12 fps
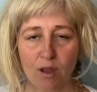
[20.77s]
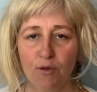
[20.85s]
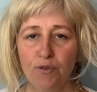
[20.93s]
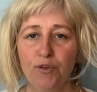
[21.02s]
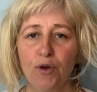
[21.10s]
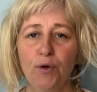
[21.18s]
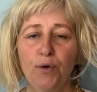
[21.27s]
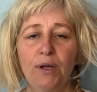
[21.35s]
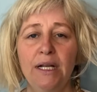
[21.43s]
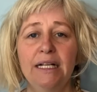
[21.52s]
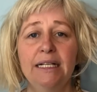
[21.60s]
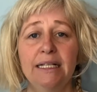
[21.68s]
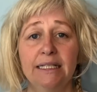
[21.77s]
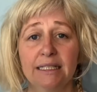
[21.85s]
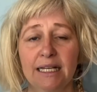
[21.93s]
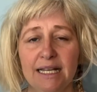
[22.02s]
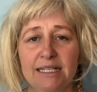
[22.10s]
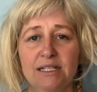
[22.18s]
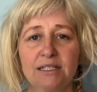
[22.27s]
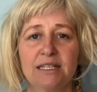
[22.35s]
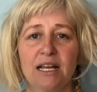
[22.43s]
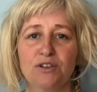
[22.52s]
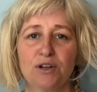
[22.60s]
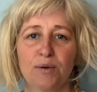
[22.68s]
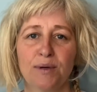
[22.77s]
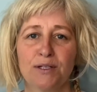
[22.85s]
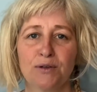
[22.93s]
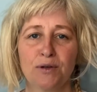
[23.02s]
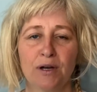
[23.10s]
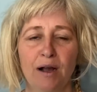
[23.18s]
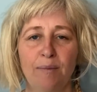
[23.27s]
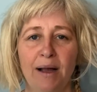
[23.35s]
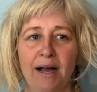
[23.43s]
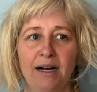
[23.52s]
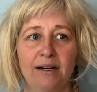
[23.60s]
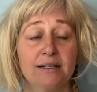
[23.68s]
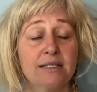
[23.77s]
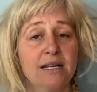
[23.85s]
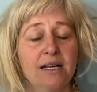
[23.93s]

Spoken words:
So in classical tantra, we talk about